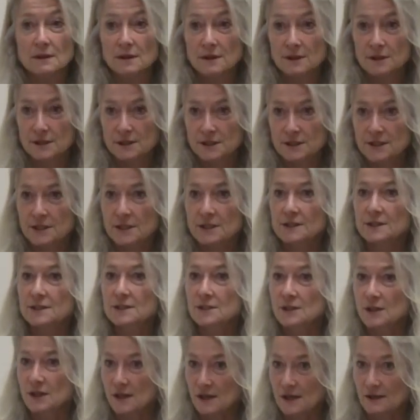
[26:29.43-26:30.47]

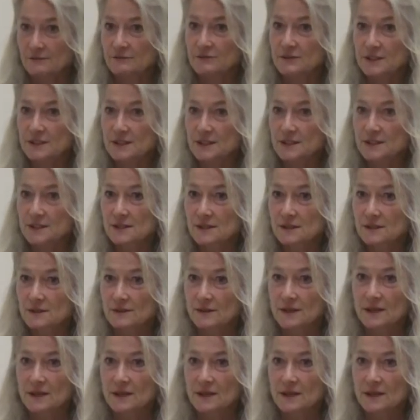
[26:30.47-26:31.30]
Architect's office.